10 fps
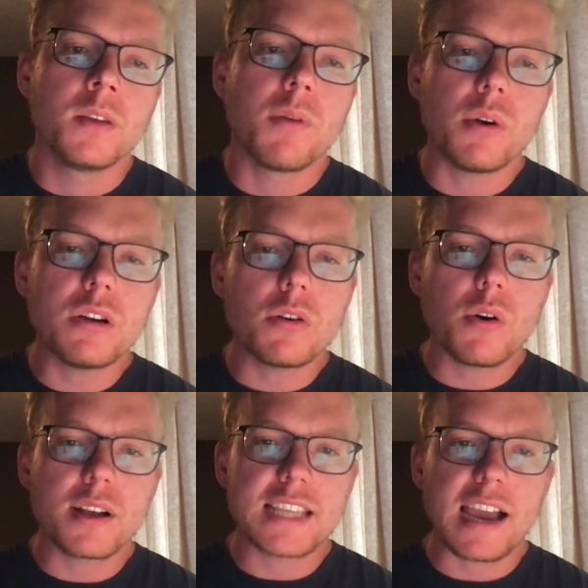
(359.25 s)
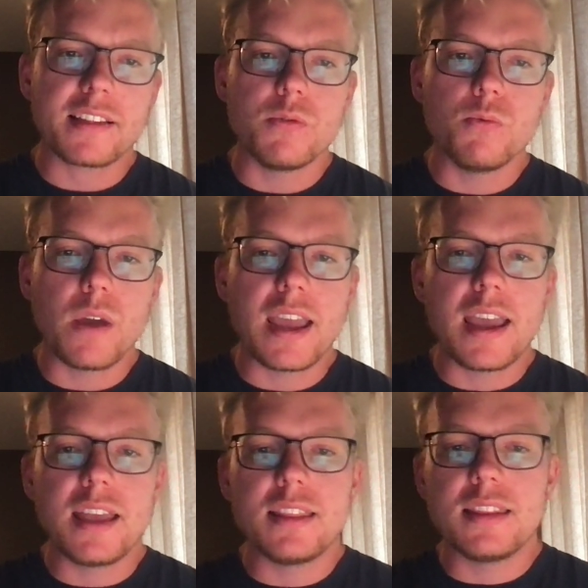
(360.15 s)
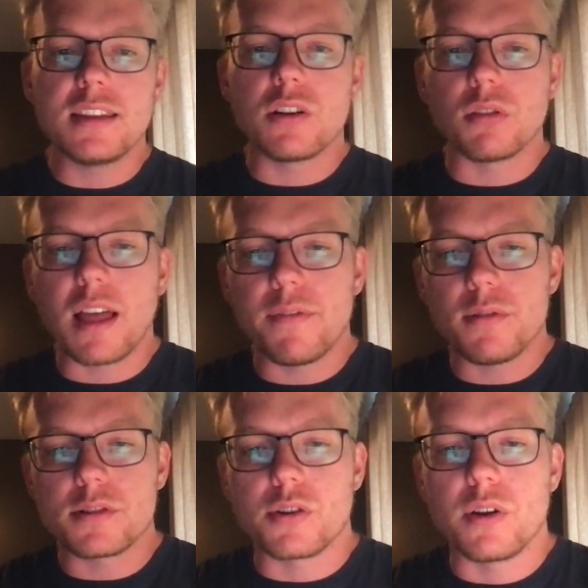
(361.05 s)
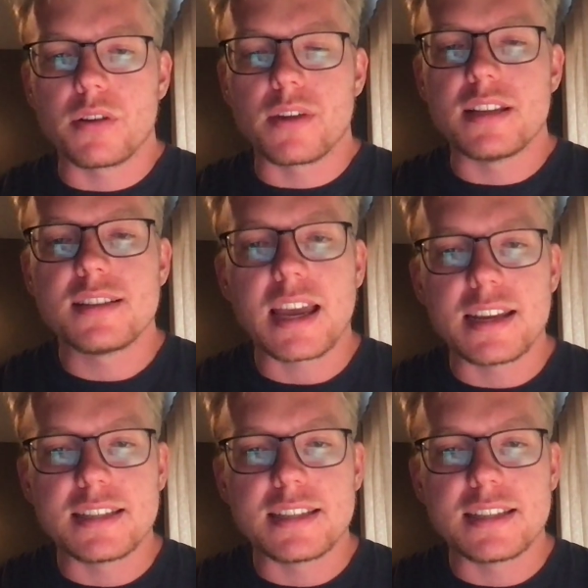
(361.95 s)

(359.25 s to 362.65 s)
but we don't know exactly when your levels are going to reach steady